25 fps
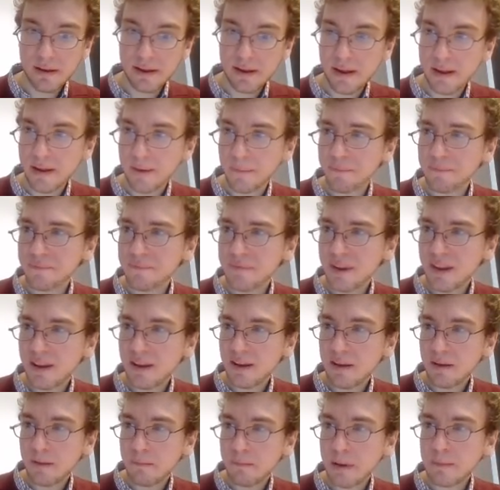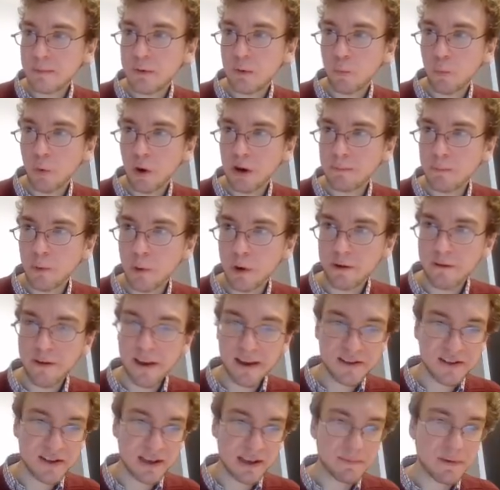Maybe one more
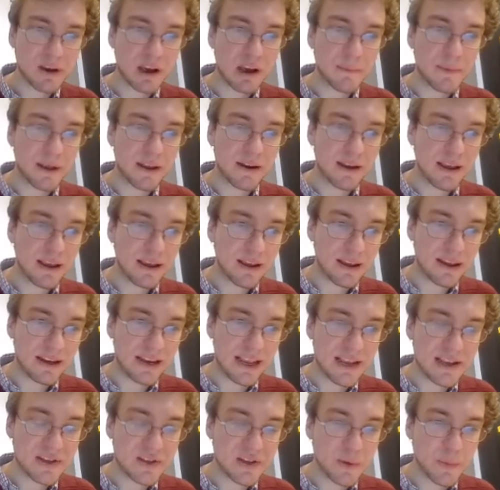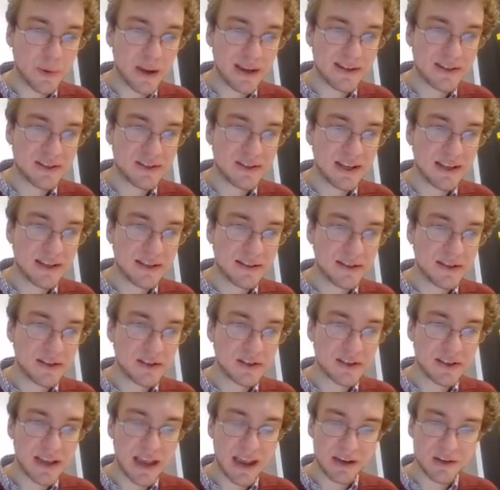Greg type comment. An easy way to see that
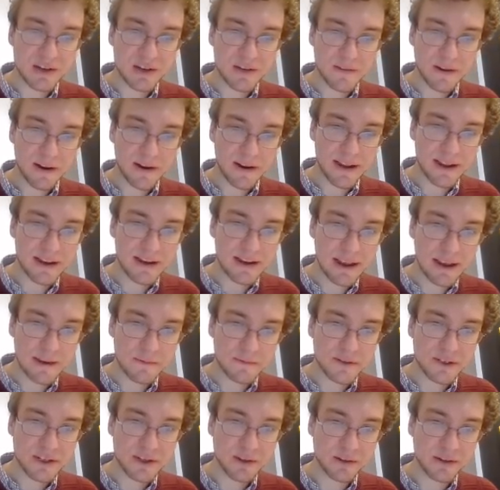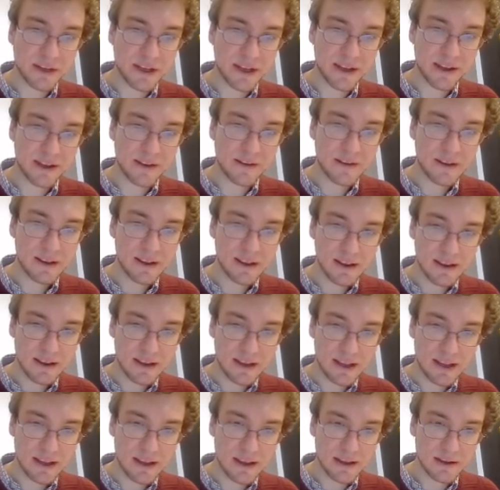this is gauge invariant, f tilde
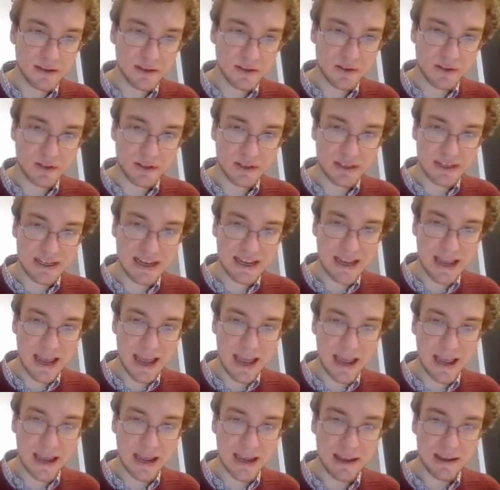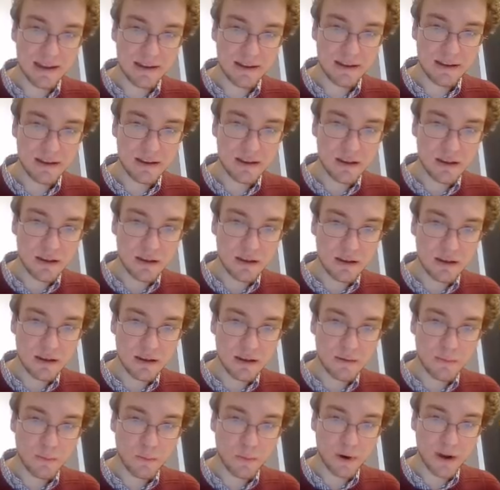is dA,
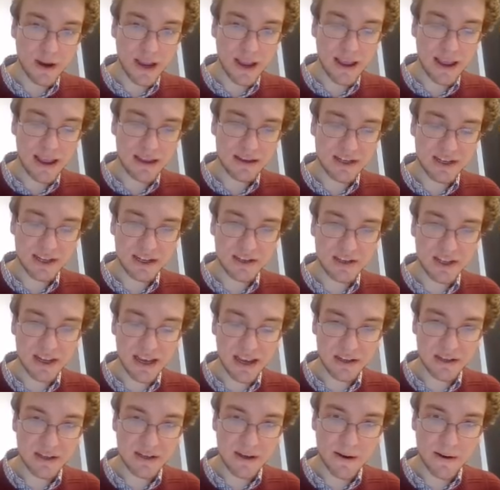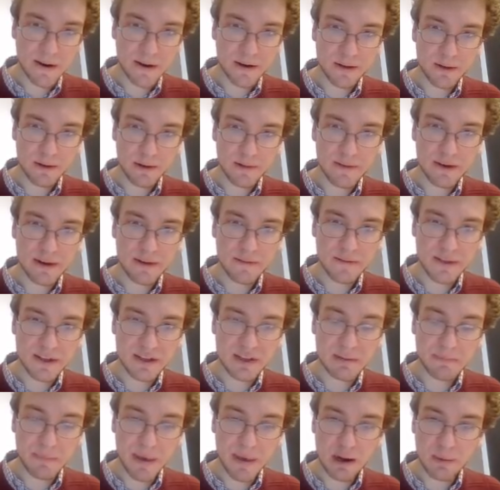where d is the exterior derivative.
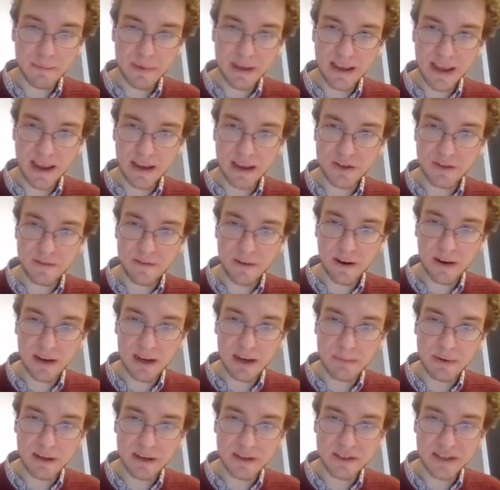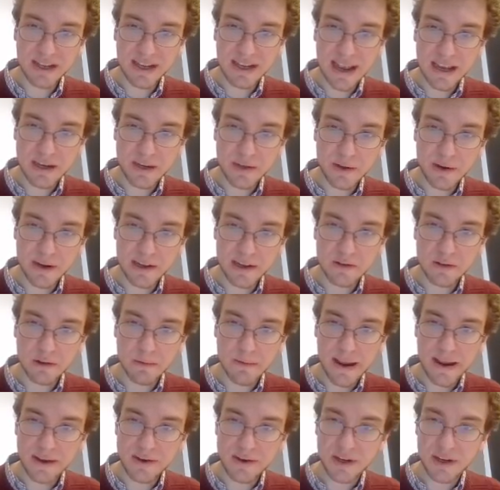This had better be gauge invariant because the gauge
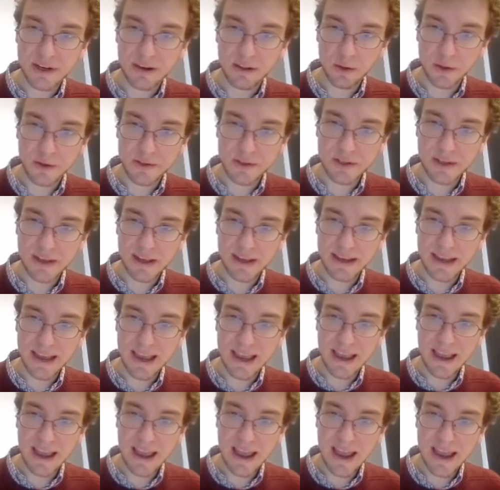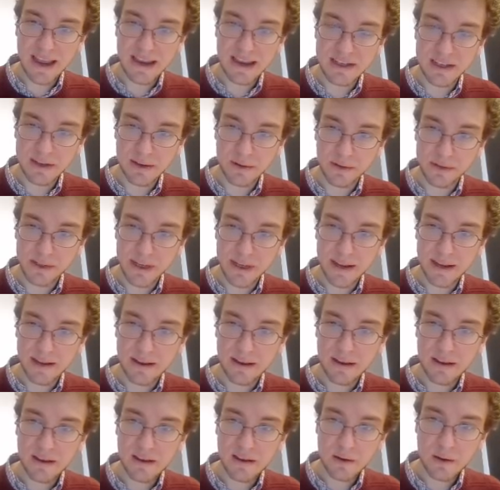transformation looks like a
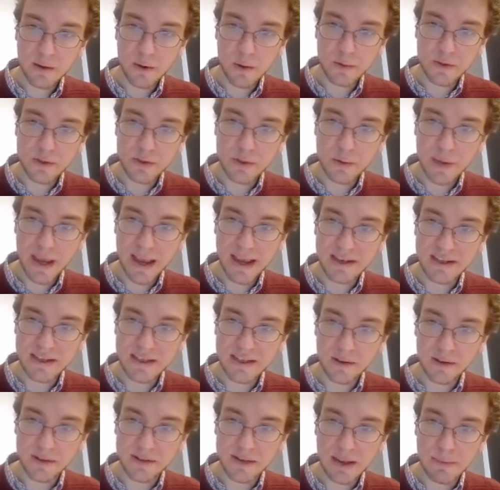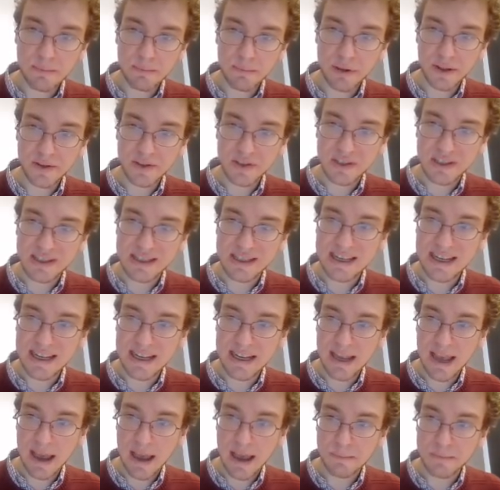tilde goes to a tilde plus
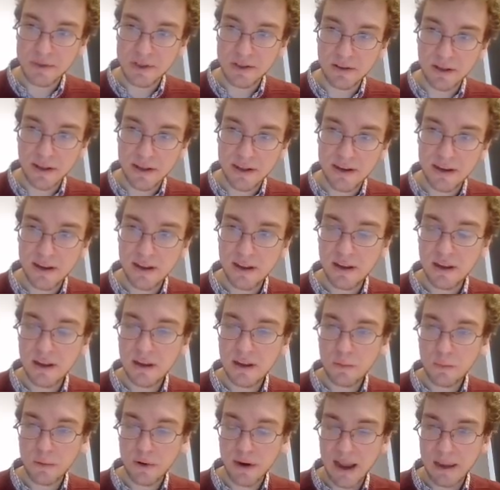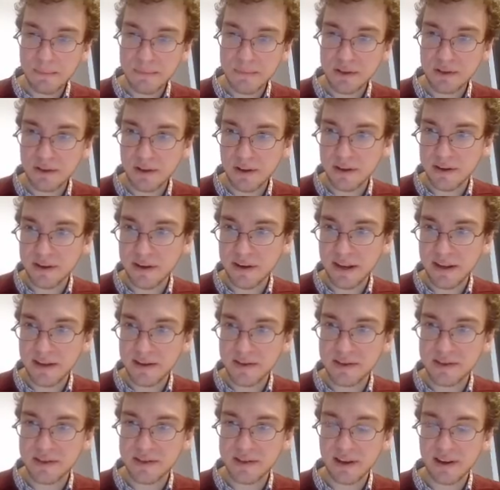d epsilon, where epsilon
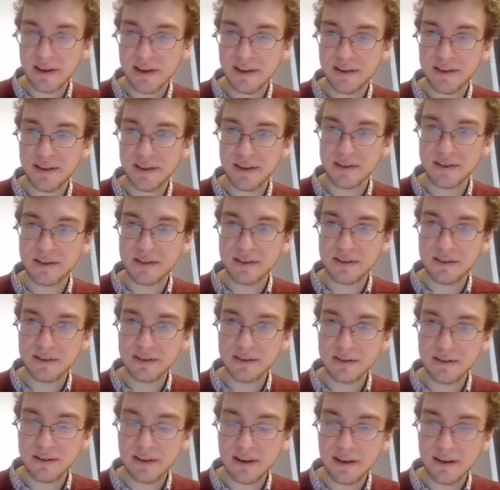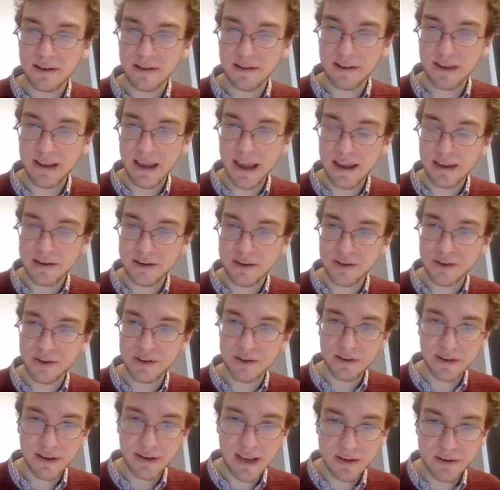is this
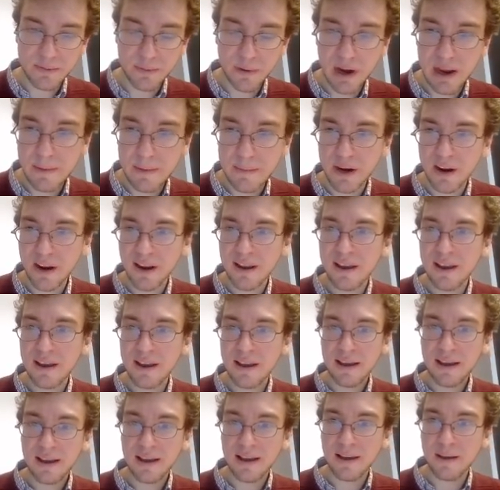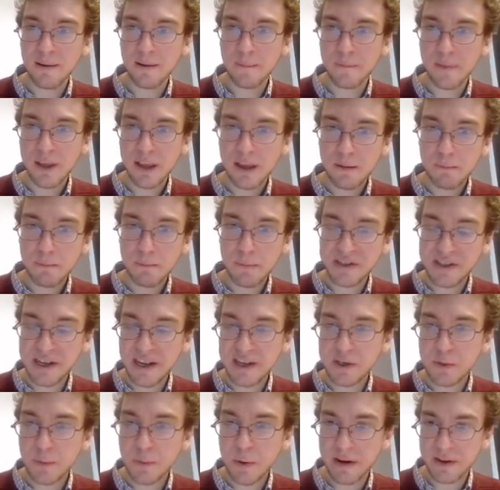gauge parameter, but
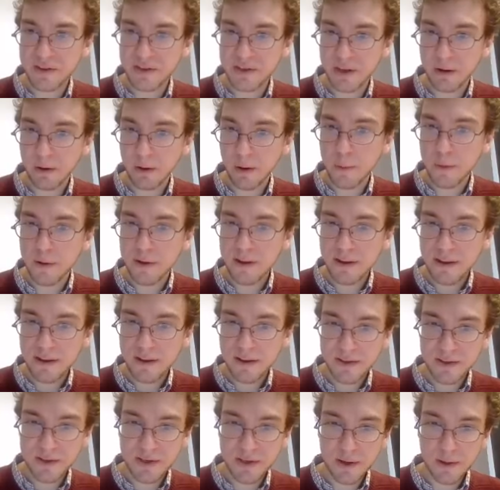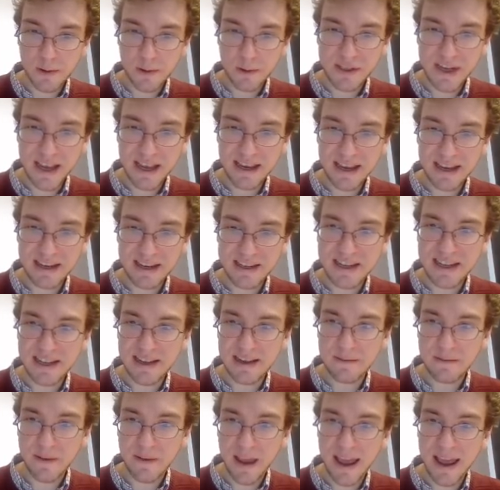d squared is 0. So taking
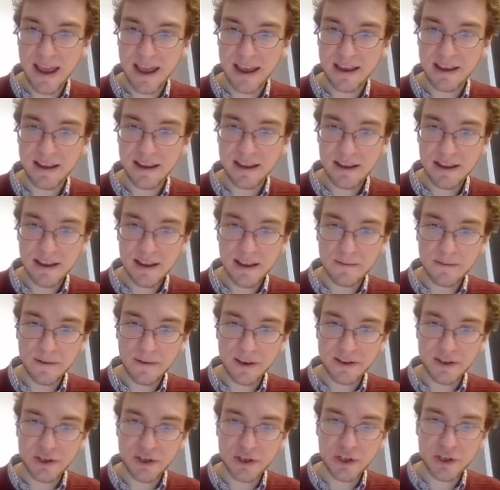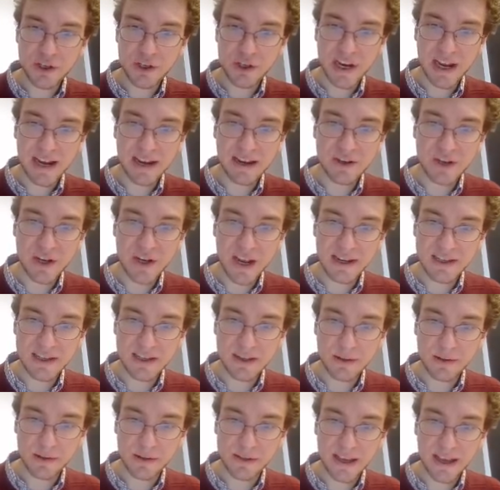d of a, if I change a
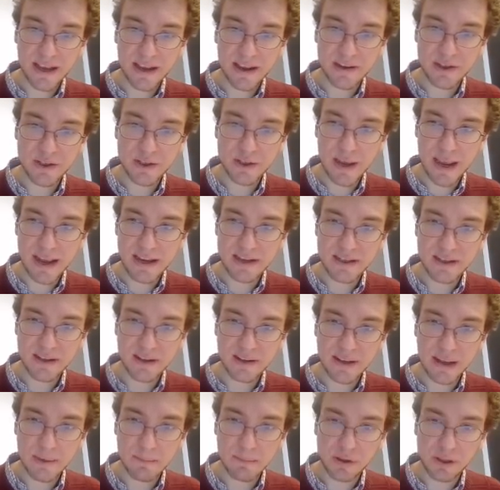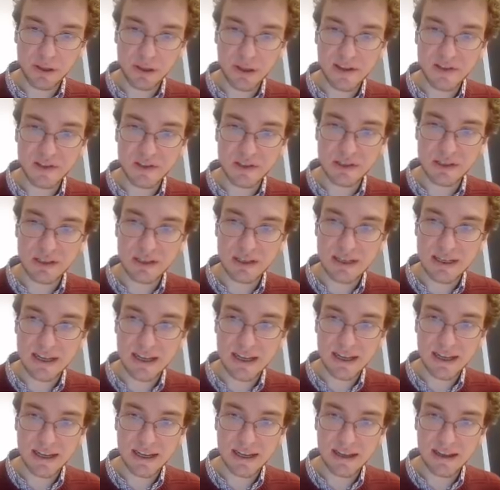tilde to a tilde plus
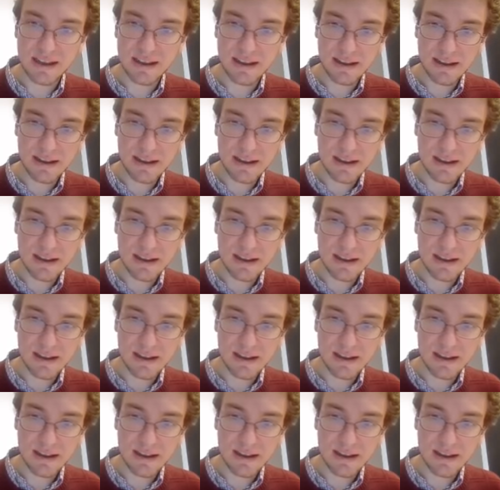d